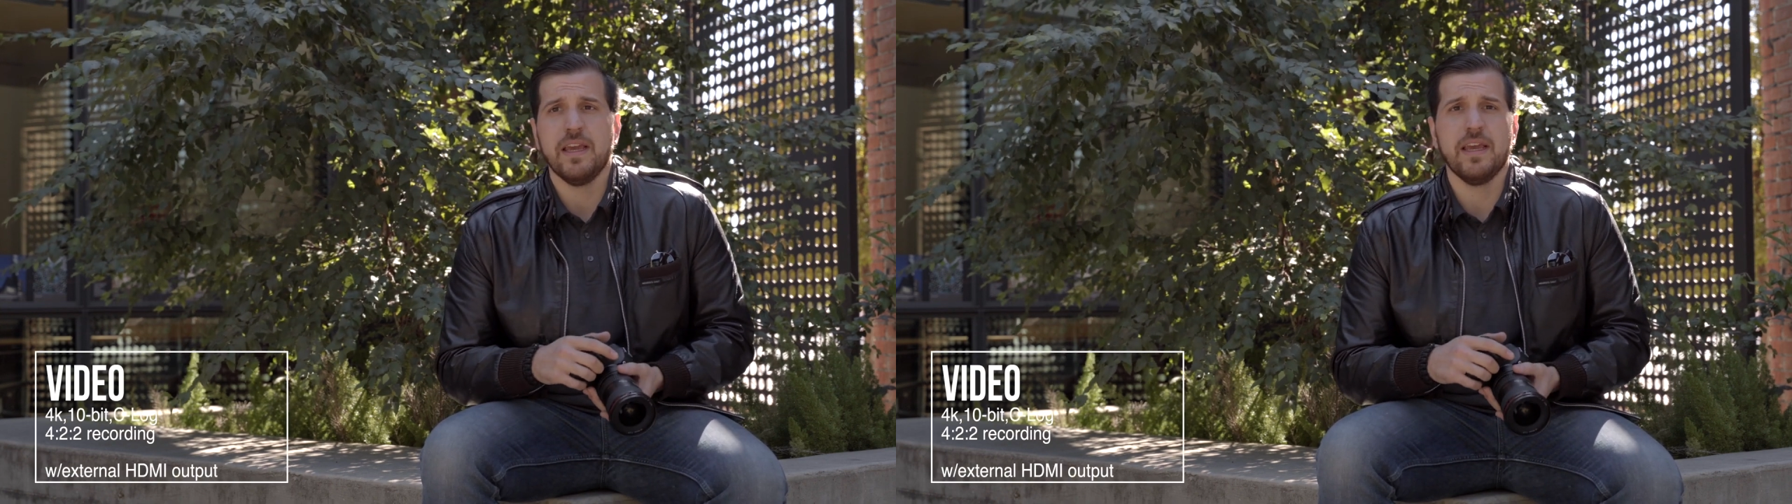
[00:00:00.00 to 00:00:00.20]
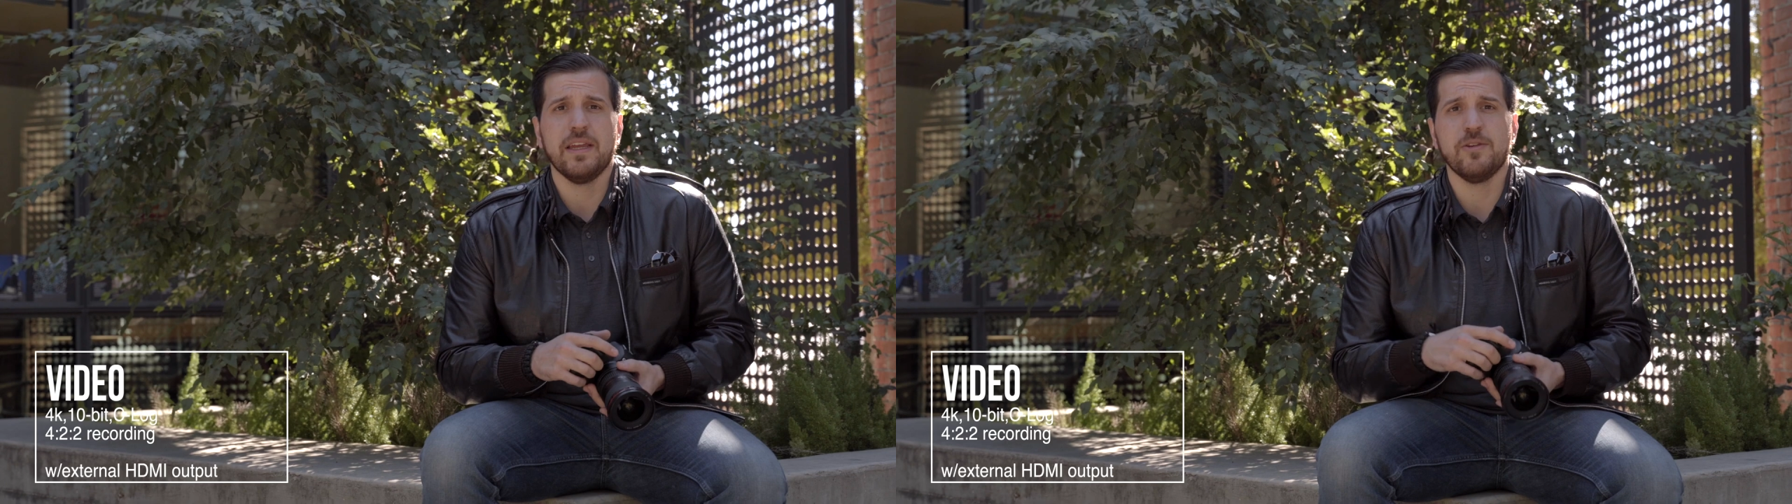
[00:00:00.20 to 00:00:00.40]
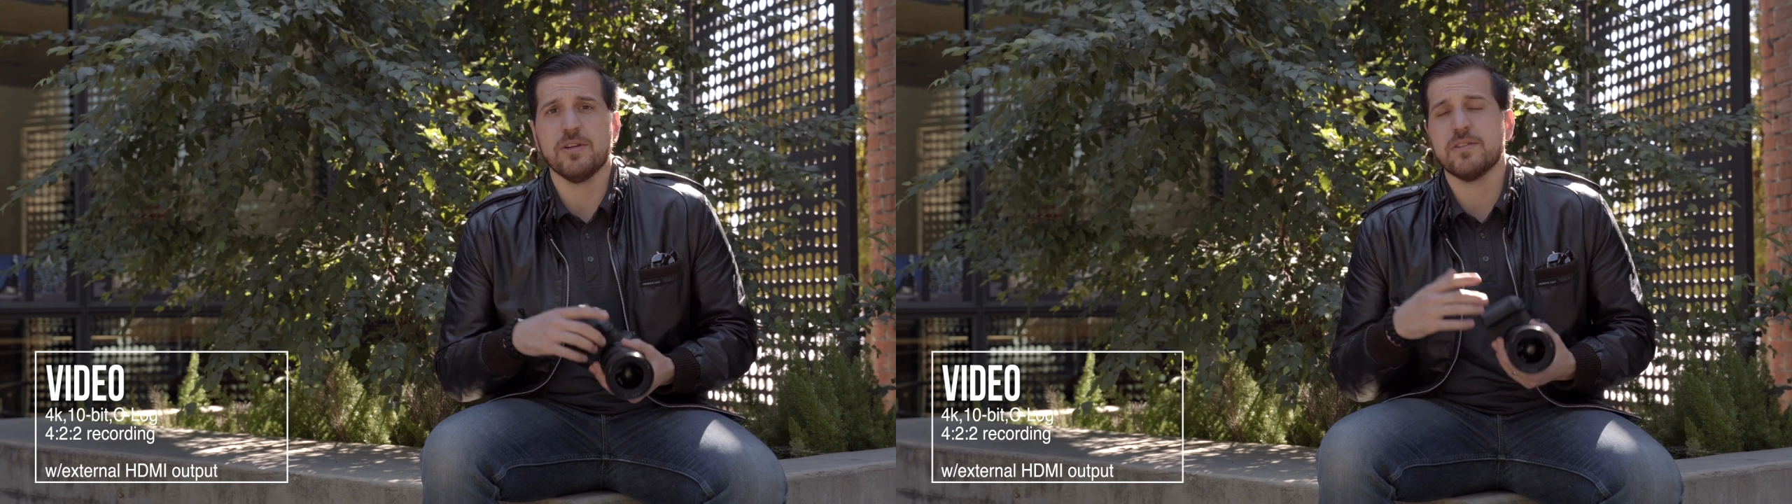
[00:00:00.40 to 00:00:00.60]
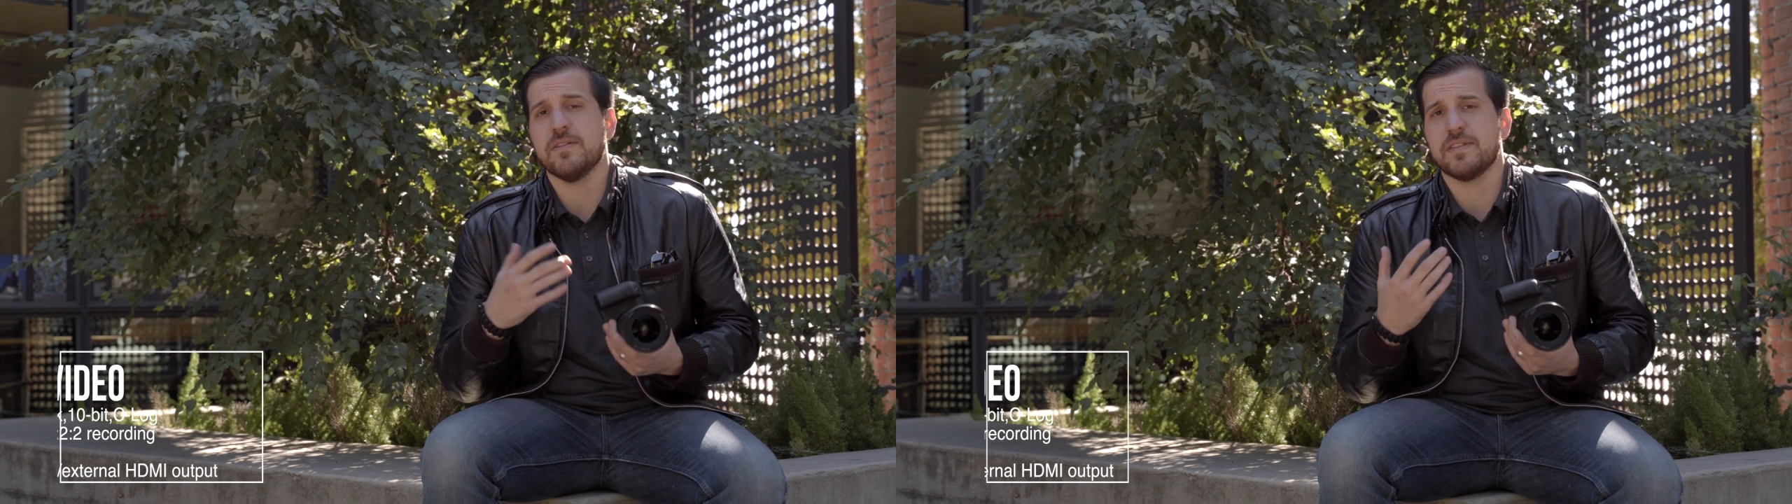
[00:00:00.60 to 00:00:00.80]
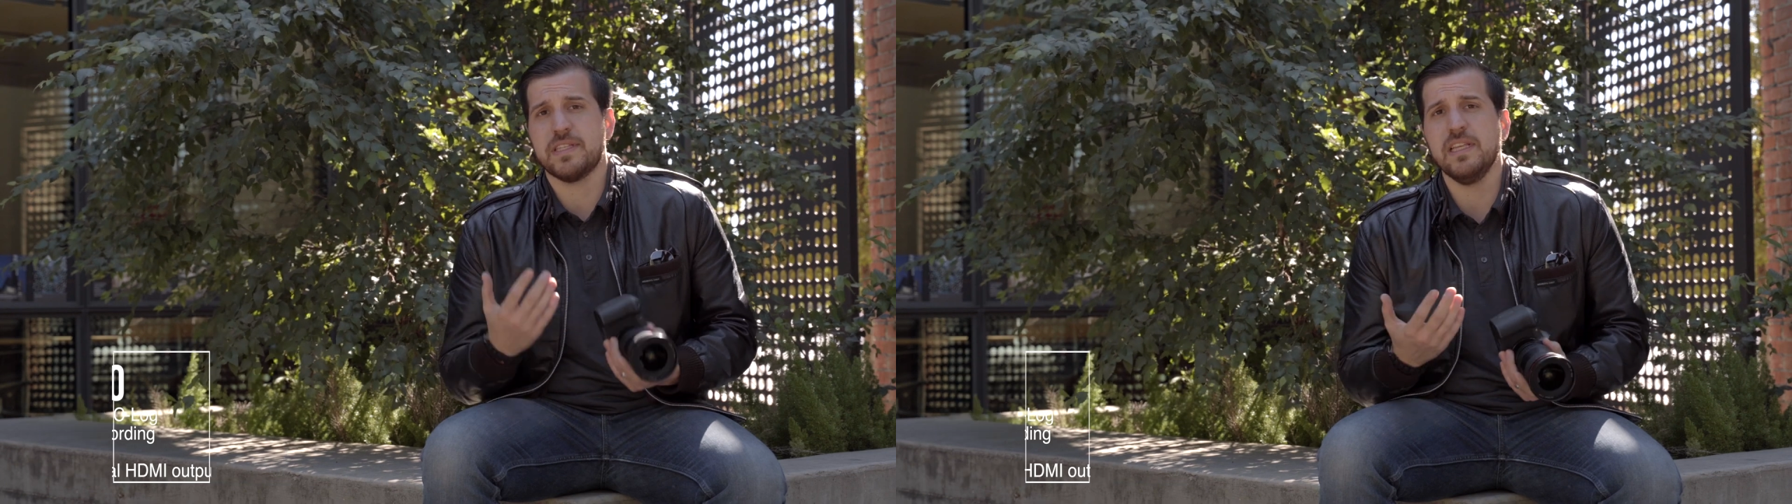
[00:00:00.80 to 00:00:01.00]
and you also
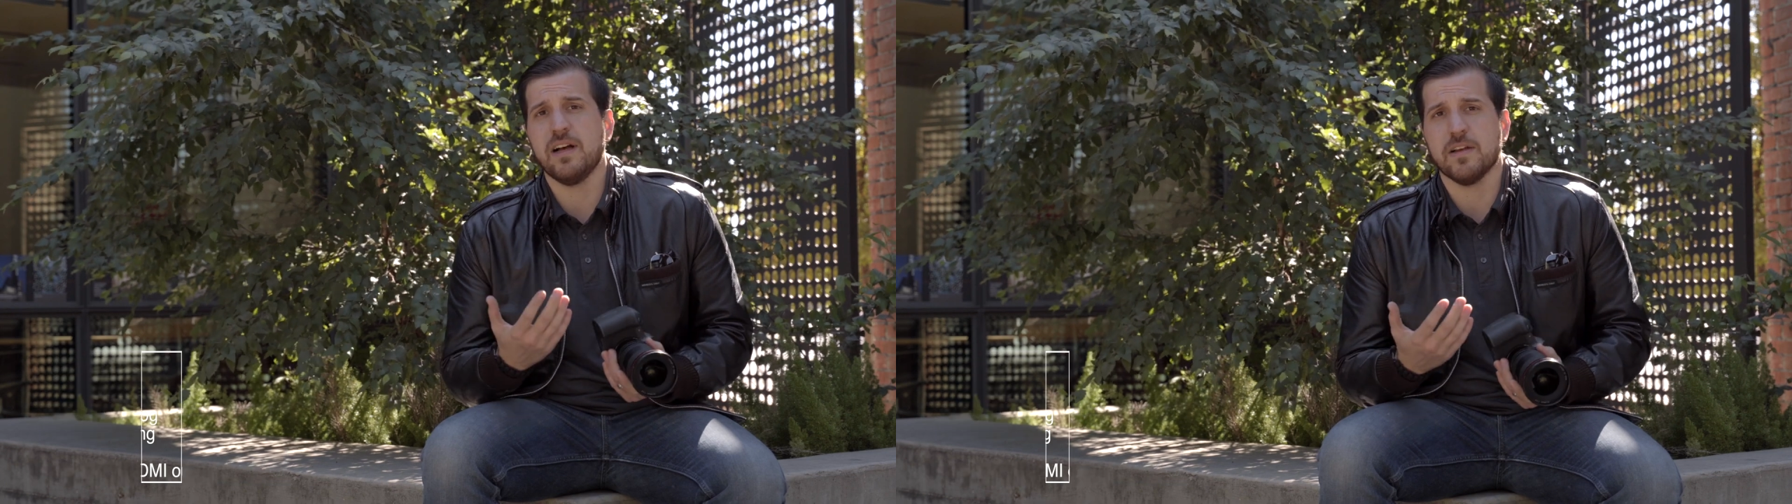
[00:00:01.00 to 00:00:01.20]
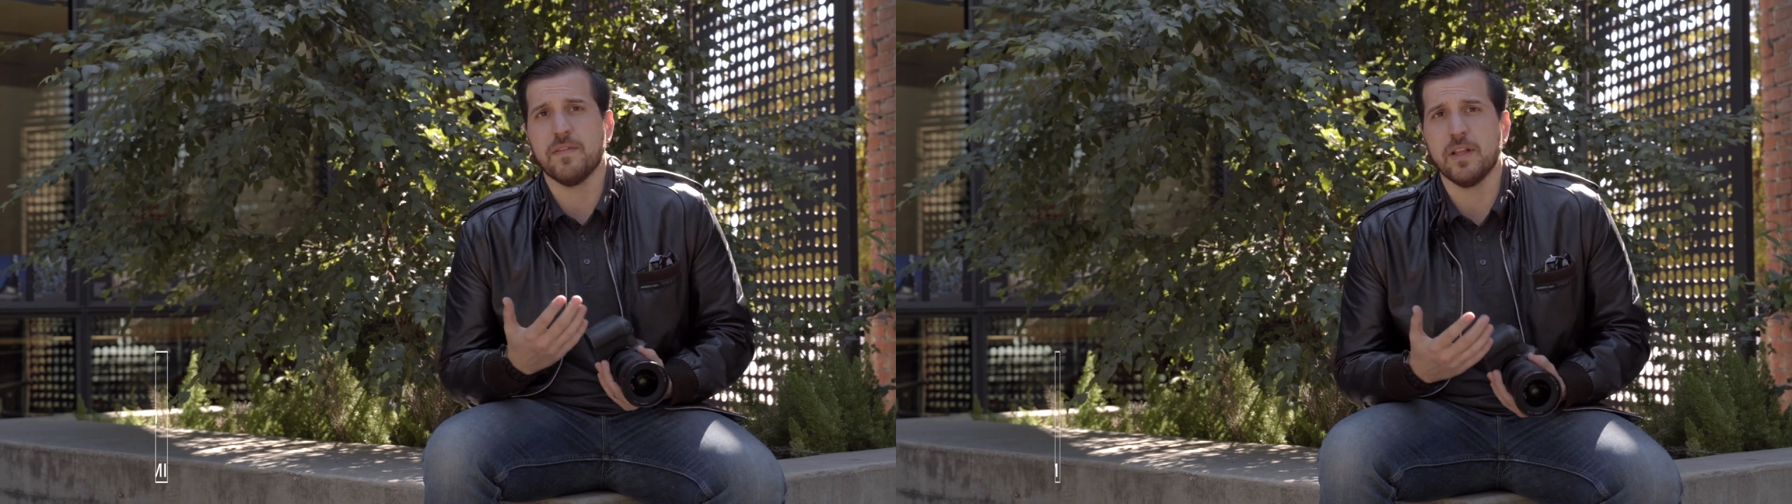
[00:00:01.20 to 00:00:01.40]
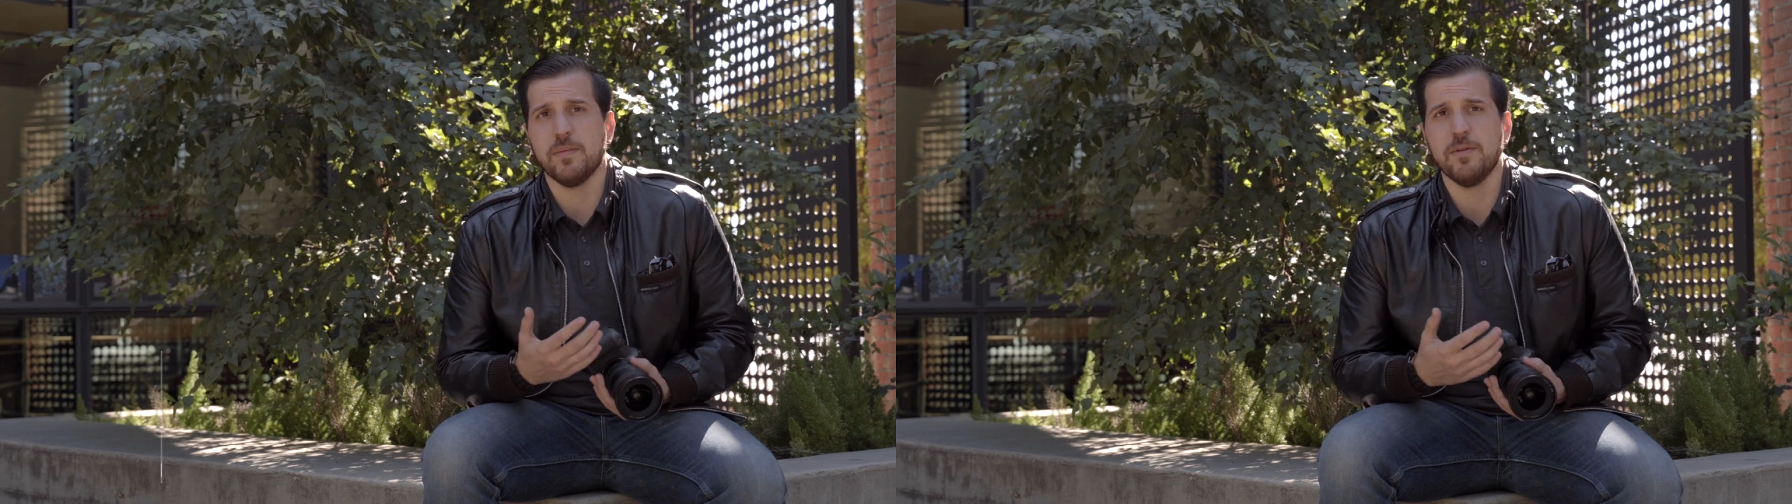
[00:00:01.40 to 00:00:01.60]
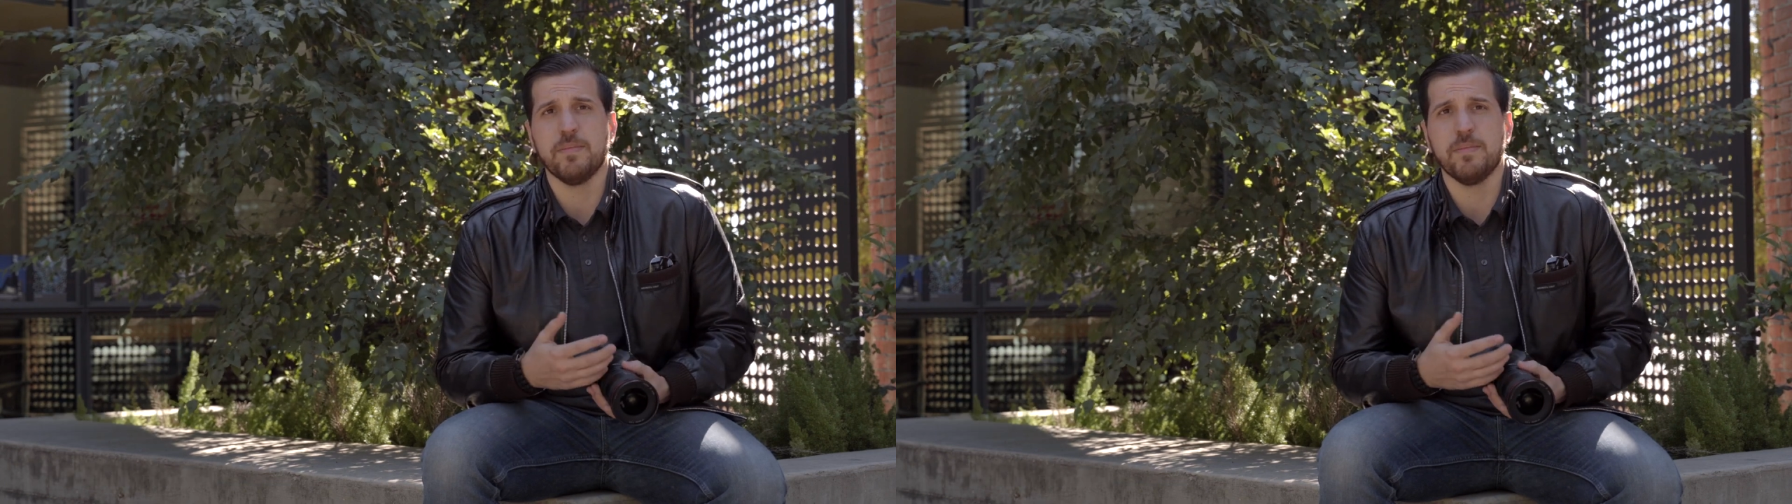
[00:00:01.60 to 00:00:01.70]
have C-Log available,